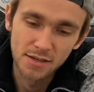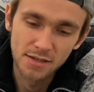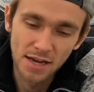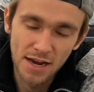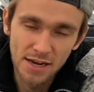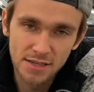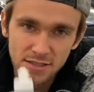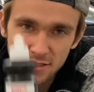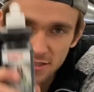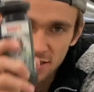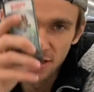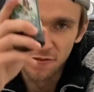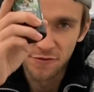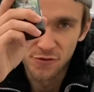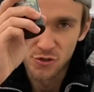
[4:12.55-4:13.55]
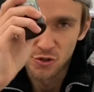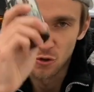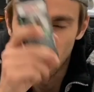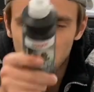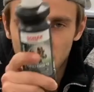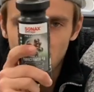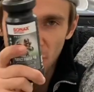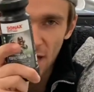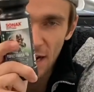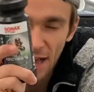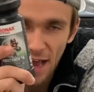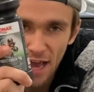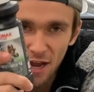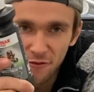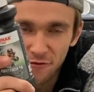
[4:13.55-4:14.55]
Guys, if you do not
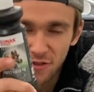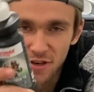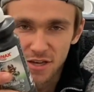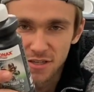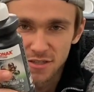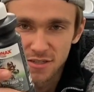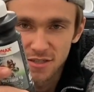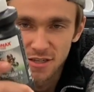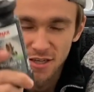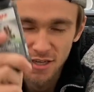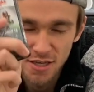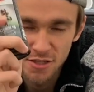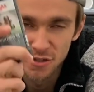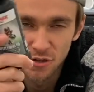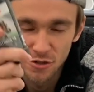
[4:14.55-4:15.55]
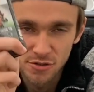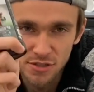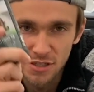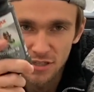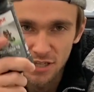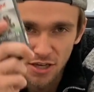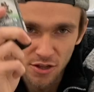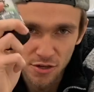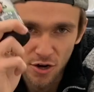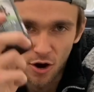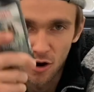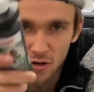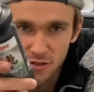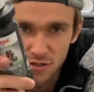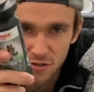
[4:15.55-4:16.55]
have this in your detailing
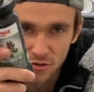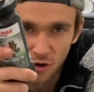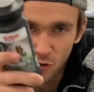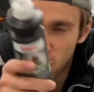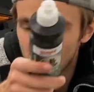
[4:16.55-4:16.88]
arsenal,